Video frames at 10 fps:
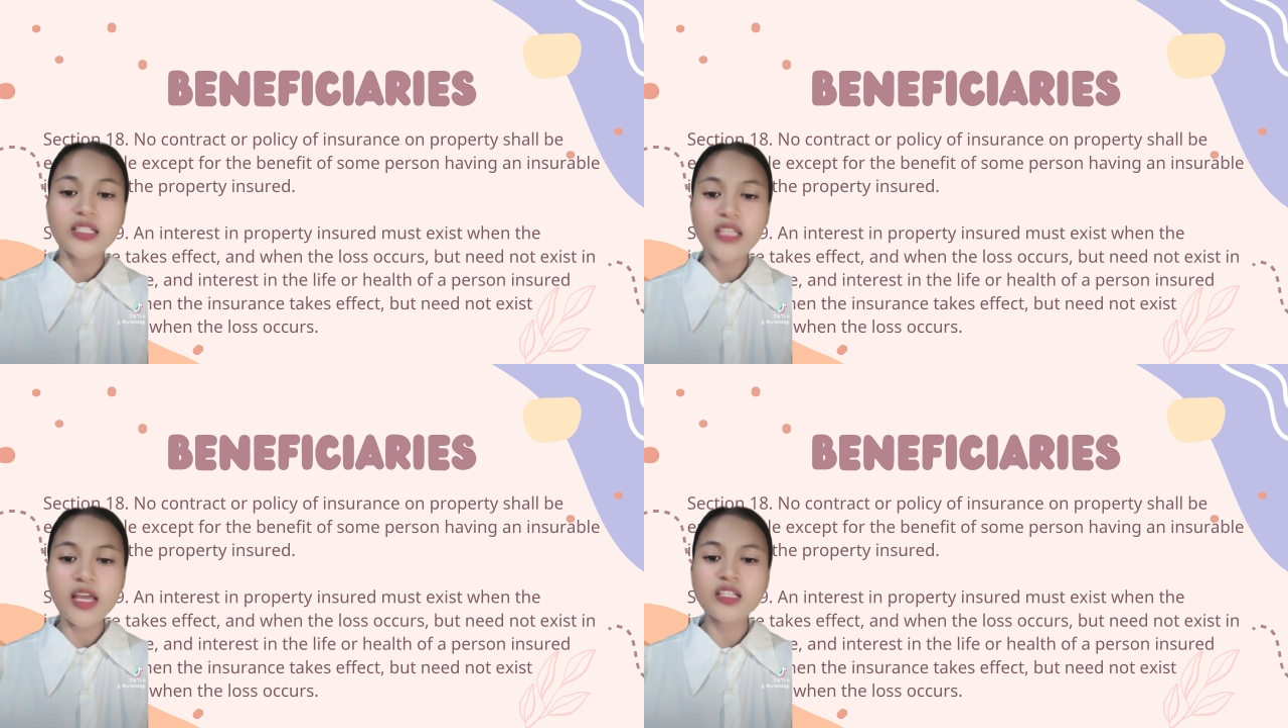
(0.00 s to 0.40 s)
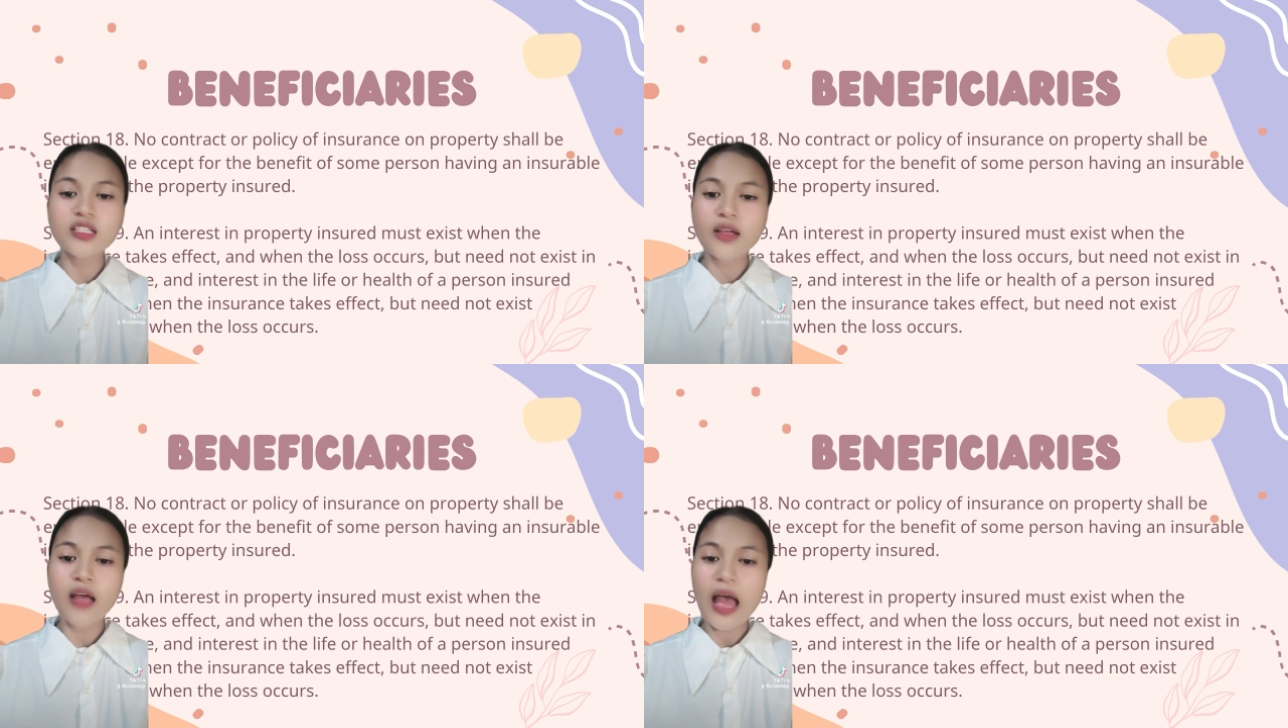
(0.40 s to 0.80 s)
takes
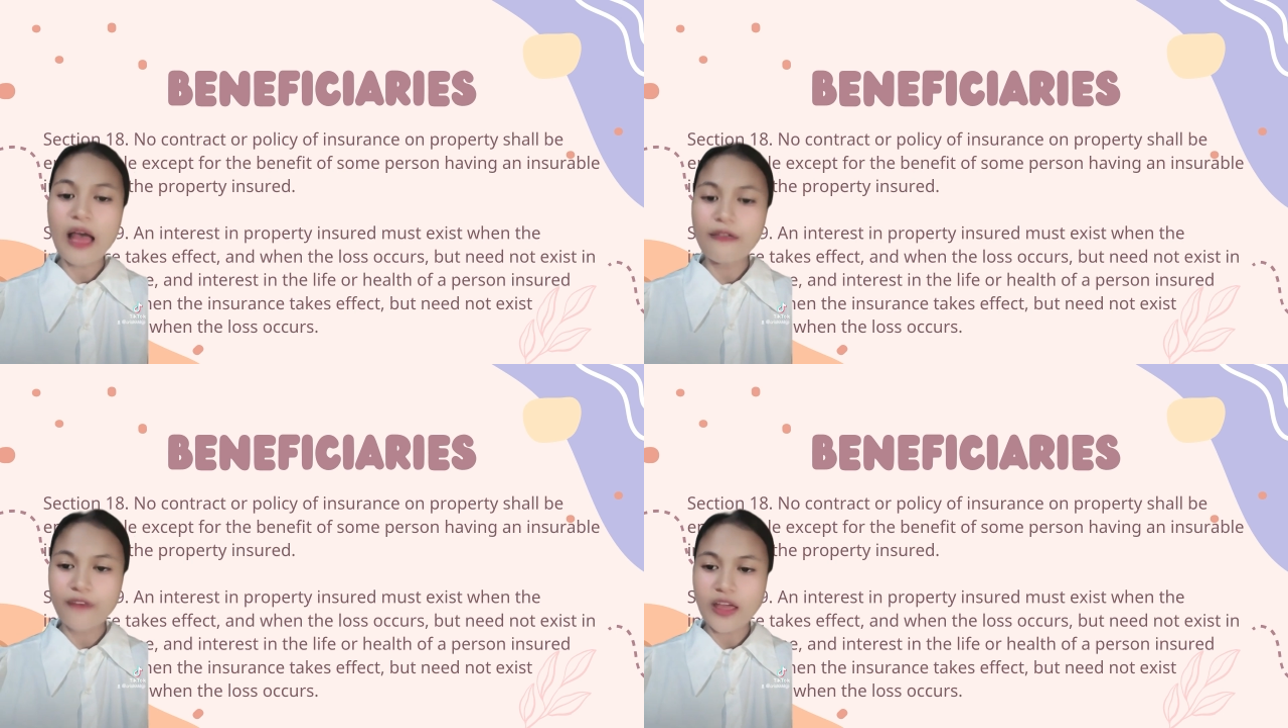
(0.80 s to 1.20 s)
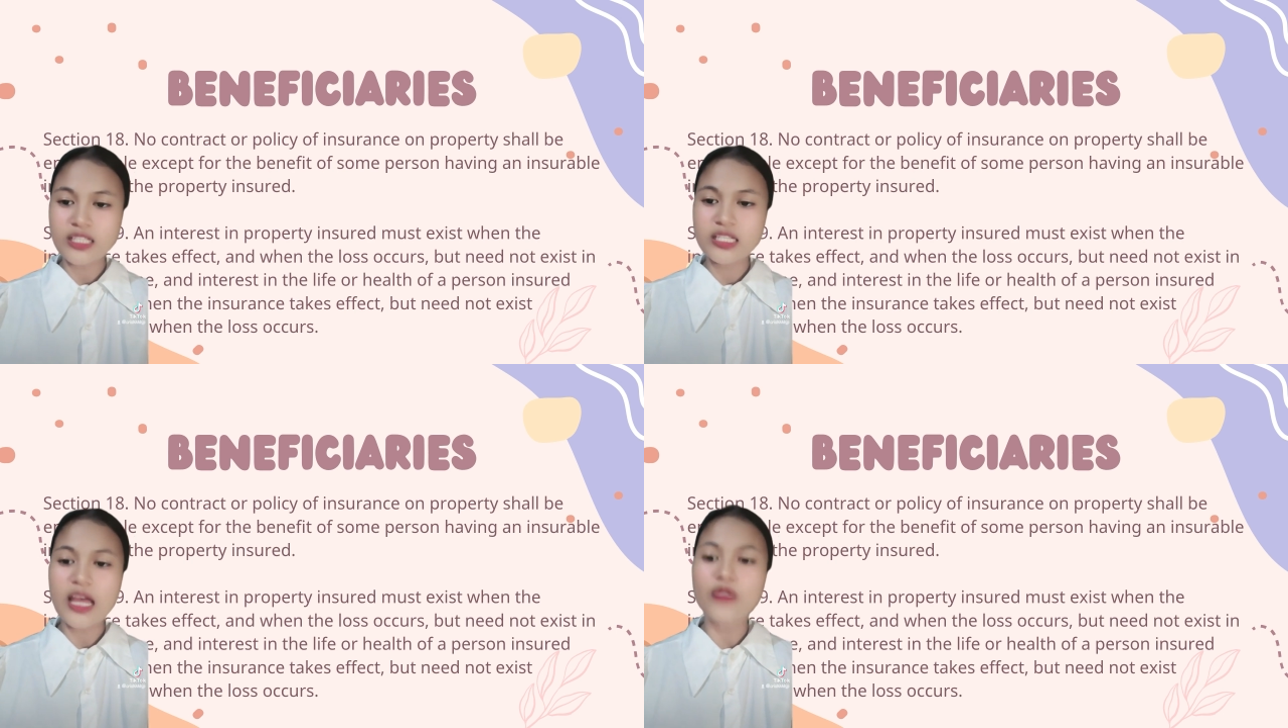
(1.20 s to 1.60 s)
effect
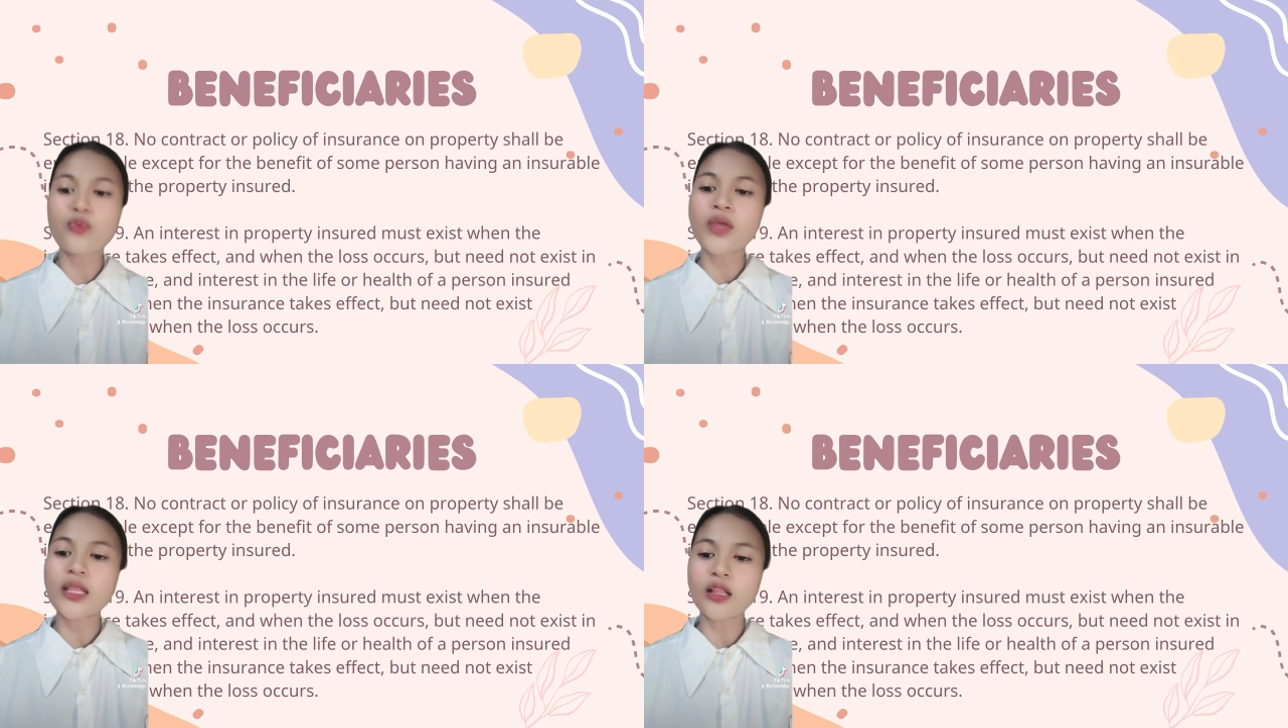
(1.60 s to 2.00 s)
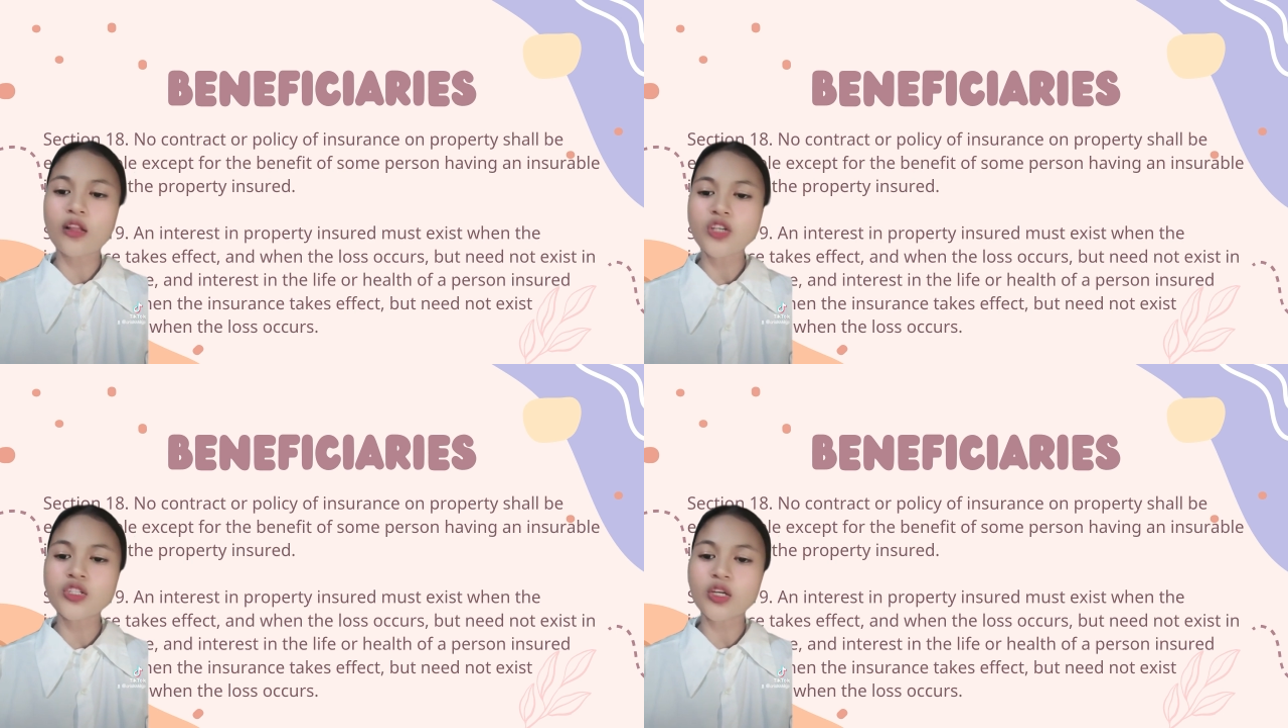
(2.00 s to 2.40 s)
and when the
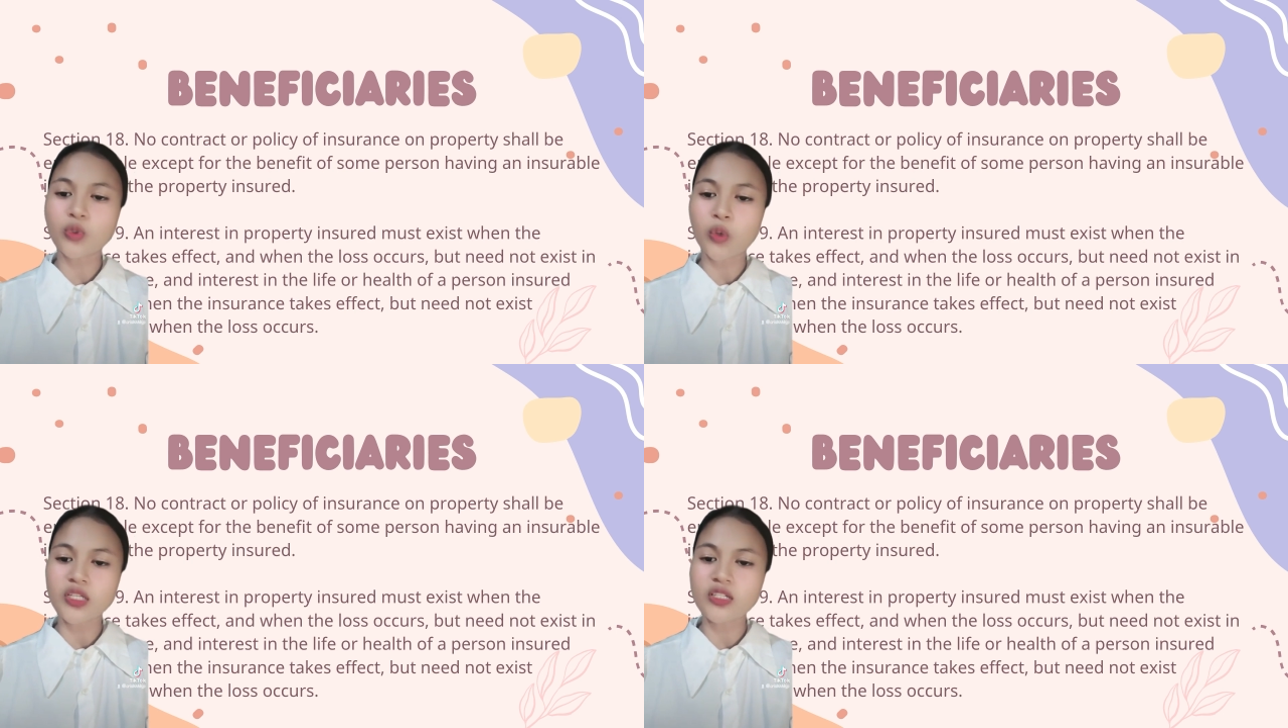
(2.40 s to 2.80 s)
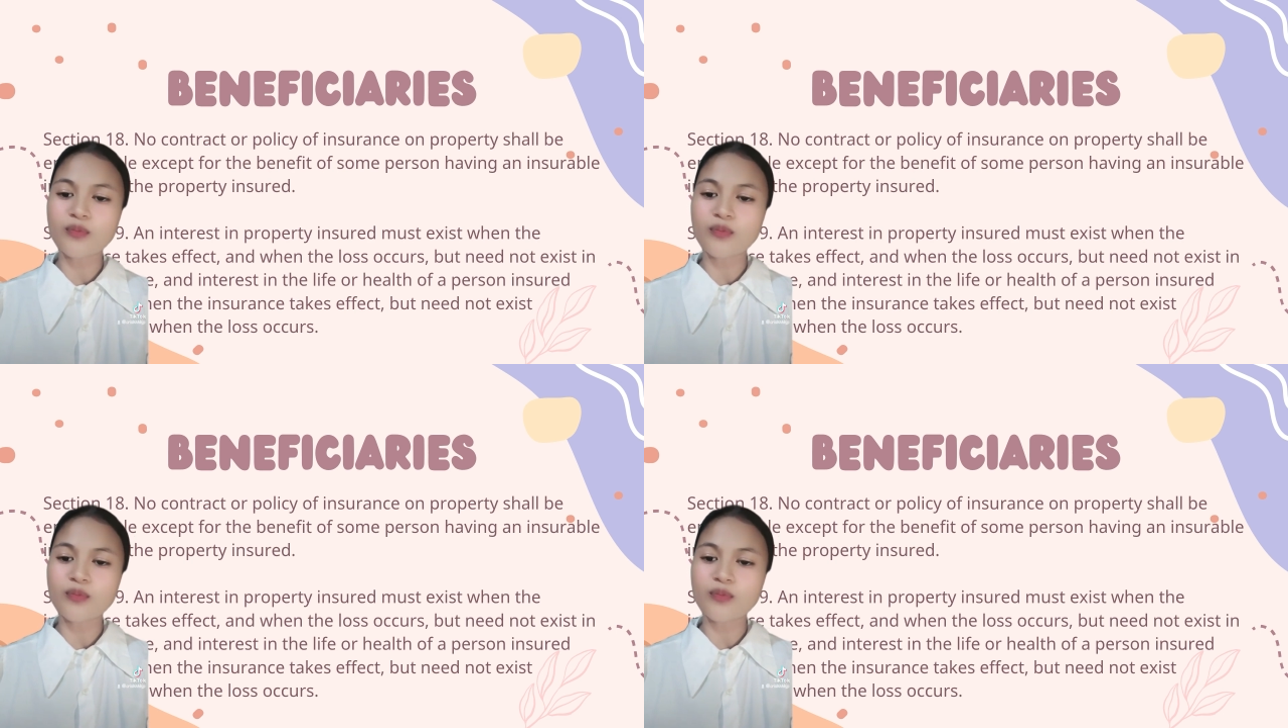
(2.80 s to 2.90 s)
loss occurs.